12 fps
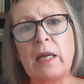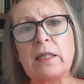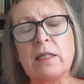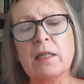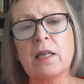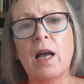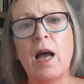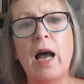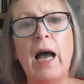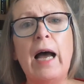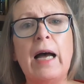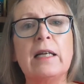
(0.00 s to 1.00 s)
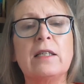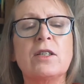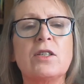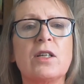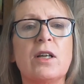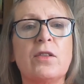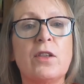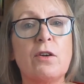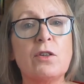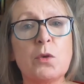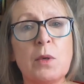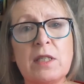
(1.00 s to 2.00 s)
bits and
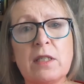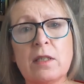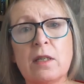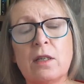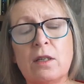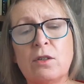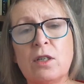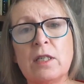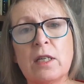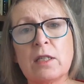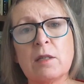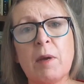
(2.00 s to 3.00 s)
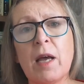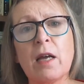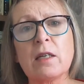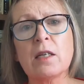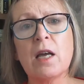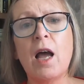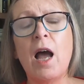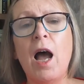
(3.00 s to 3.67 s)
there are twists that you didn't expect.